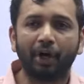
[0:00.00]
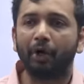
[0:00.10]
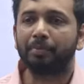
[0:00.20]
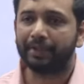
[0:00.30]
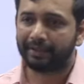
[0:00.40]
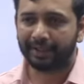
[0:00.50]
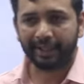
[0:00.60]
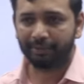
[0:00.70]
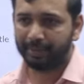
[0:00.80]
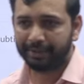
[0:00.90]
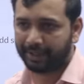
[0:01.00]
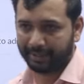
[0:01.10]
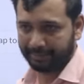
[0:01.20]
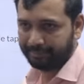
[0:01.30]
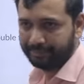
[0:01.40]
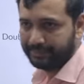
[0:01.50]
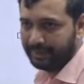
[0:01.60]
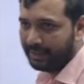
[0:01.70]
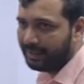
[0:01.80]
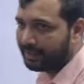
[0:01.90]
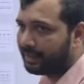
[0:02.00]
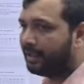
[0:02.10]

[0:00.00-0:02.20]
options that has been changed, right?